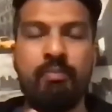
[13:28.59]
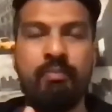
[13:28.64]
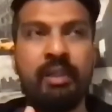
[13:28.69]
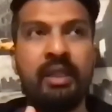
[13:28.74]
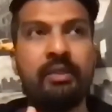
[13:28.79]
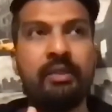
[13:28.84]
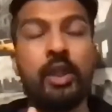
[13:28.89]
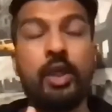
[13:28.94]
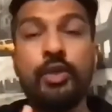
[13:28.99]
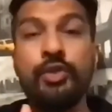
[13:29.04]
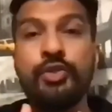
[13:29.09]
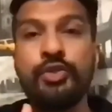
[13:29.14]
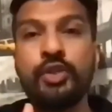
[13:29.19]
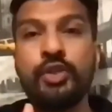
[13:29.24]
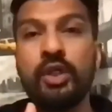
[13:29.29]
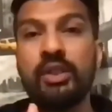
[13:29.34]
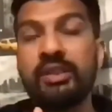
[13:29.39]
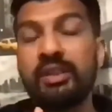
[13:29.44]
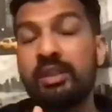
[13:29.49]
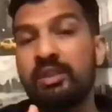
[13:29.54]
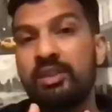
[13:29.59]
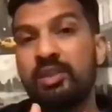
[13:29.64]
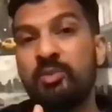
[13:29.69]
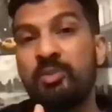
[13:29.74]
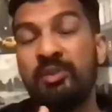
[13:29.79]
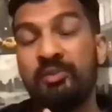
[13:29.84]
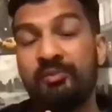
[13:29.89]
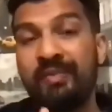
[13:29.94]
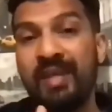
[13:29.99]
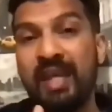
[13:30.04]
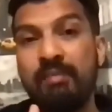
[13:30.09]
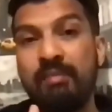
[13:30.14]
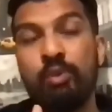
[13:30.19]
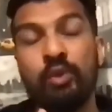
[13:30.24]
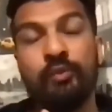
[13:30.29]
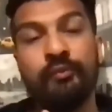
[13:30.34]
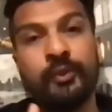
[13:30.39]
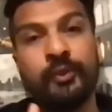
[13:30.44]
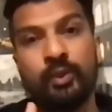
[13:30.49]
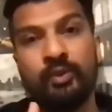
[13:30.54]
But those dogs are, to be fair,
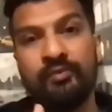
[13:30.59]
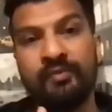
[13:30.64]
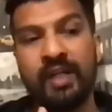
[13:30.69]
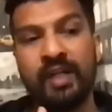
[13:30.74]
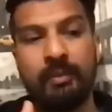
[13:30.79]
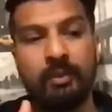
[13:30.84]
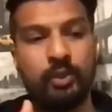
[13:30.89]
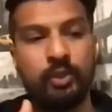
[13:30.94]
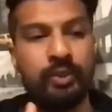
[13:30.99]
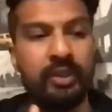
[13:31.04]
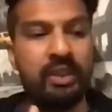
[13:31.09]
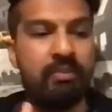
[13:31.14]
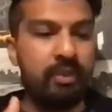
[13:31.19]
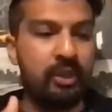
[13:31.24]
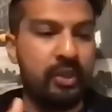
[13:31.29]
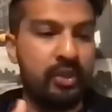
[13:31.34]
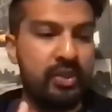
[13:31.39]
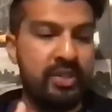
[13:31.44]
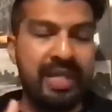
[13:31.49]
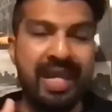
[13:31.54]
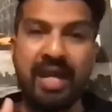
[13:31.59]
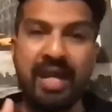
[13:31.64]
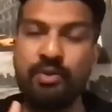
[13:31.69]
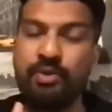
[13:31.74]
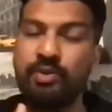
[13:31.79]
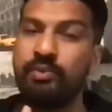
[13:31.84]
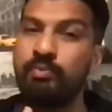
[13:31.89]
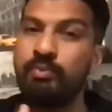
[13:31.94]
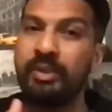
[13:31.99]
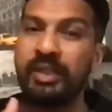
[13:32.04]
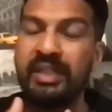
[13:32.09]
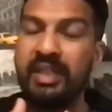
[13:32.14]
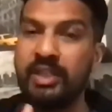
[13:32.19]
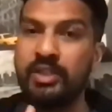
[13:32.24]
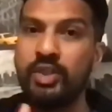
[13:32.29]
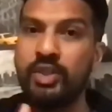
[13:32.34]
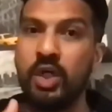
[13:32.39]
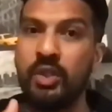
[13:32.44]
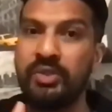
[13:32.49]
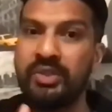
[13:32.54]
more few and far between, because now
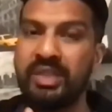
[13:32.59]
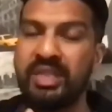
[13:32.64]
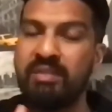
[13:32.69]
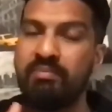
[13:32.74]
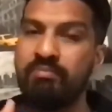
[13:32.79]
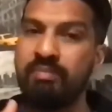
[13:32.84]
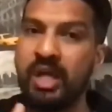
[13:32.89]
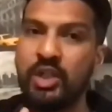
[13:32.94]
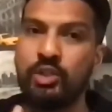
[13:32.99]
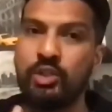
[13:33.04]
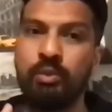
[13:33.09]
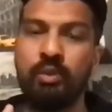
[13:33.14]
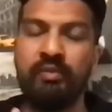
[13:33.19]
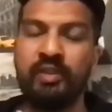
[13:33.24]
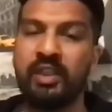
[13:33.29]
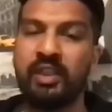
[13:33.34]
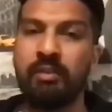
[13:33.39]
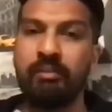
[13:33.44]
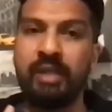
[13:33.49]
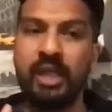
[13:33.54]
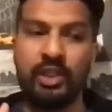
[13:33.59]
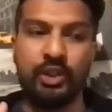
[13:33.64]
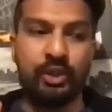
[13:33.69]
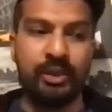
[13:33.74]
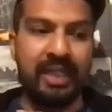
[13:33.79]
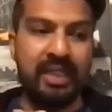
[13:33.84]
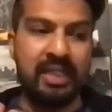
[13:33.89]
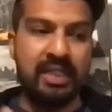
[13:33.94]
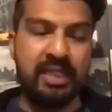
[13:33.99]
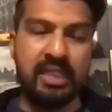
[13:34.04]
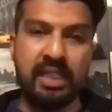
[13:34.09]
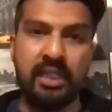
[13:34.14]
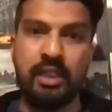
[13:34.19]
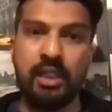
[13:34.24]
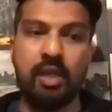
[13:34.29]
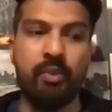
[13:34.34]
breeding dogs is much more of a commercial entity.